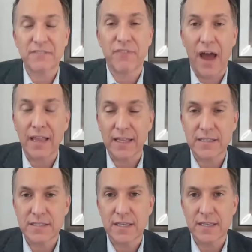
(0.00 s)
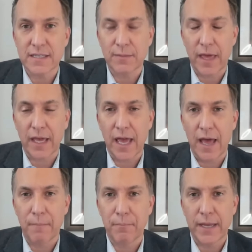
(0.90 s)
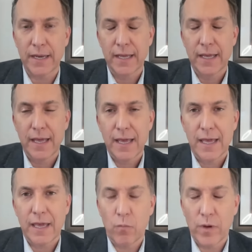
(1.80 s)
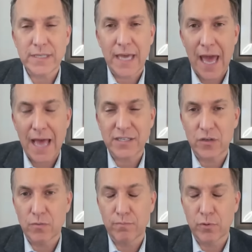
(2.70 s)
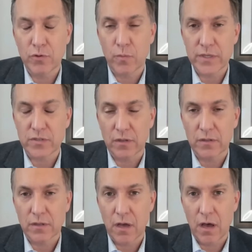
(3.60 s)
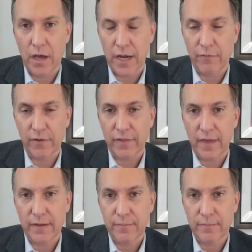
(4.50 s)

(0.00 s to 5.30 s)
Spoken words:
violence, it seemed like. But it was Cassie who blew the whistle on everything.